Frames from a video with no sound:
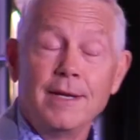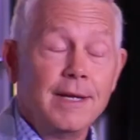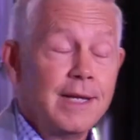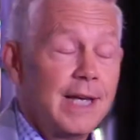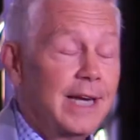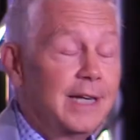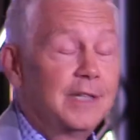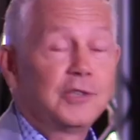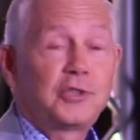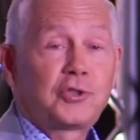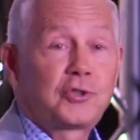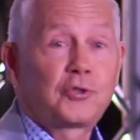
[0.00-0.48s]

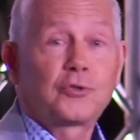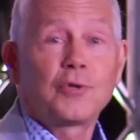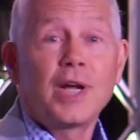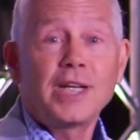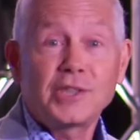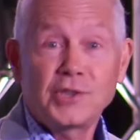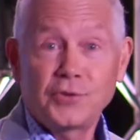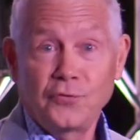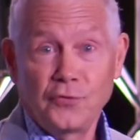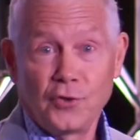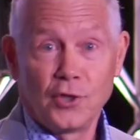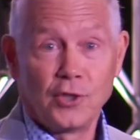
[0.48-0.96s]
and it's
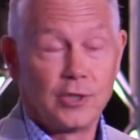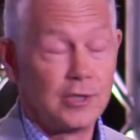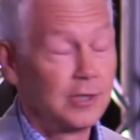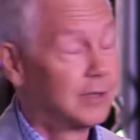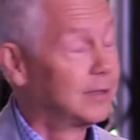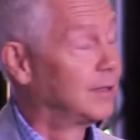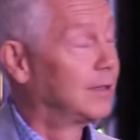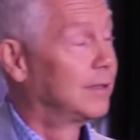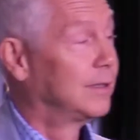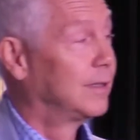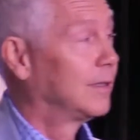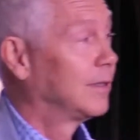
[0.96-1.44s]

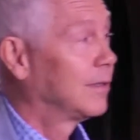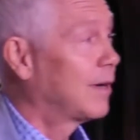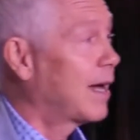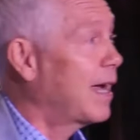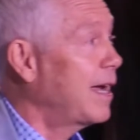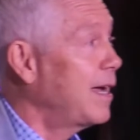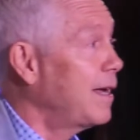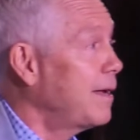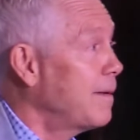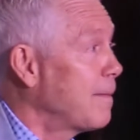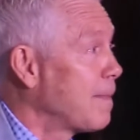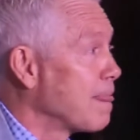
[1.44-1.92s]
stressful,
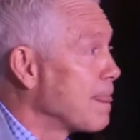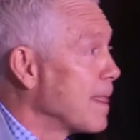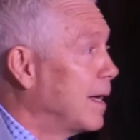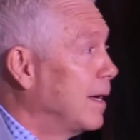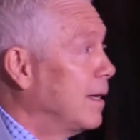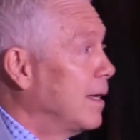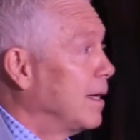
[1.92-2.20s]
right?